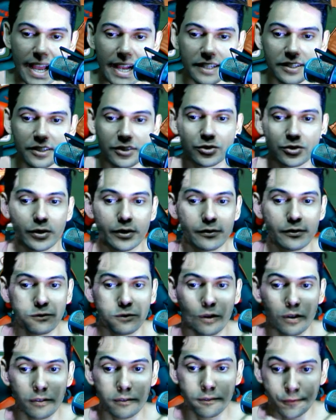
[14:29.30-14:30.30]
accessory
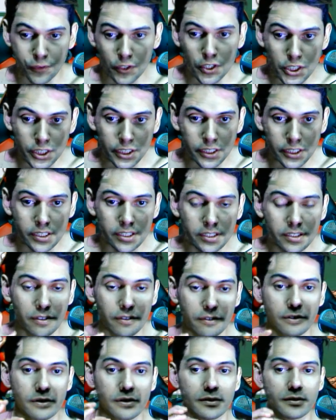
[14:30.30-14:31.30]
for further
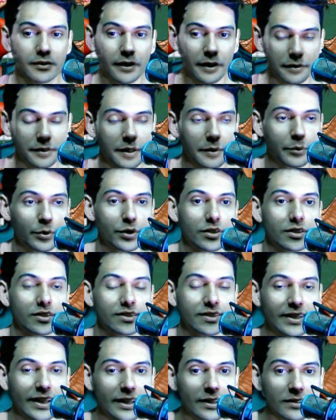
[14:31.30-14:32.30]

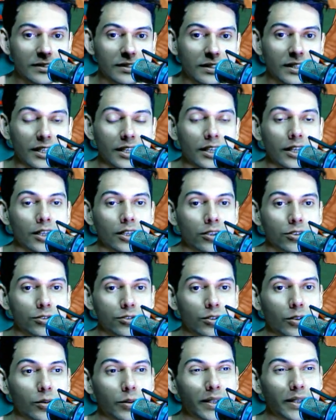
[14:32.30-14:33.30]
15%,
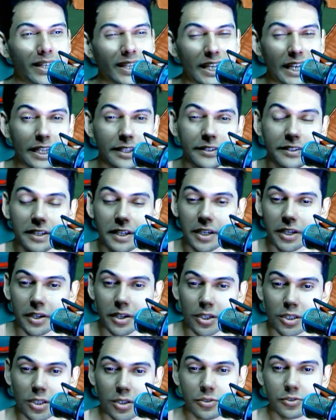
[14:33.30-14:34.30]
so we can get
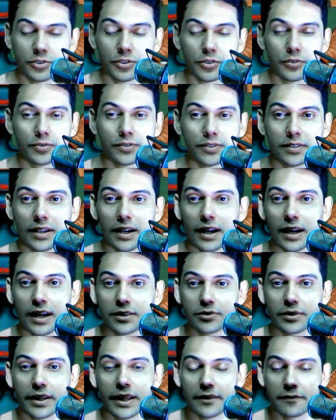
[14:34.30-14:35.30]
close to
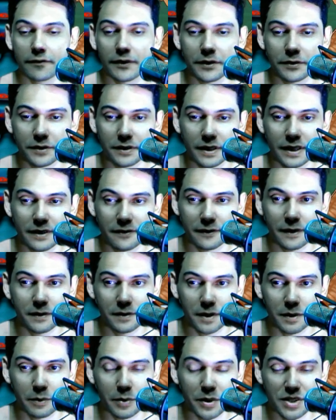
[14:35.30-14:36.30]

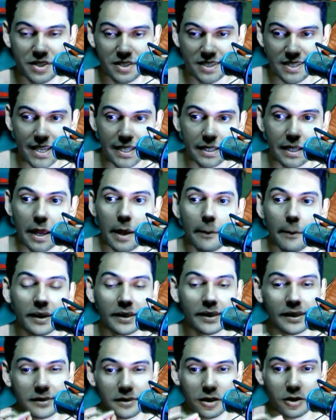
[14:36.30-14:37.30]
115%.
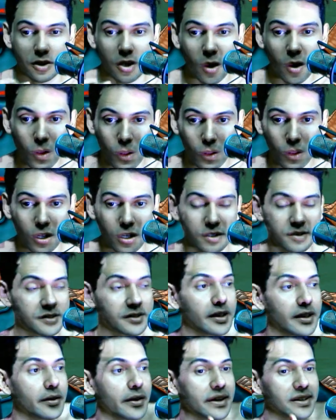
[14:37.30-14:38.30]
But that's not all,
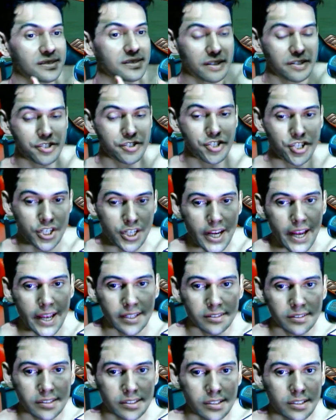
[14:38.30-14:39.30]
because there is the
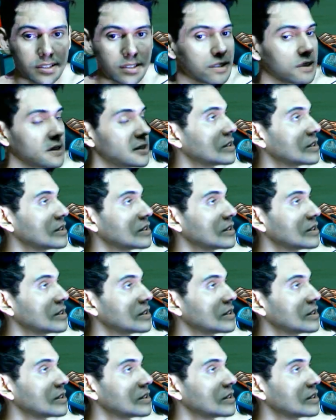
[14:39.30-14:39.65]
enchant.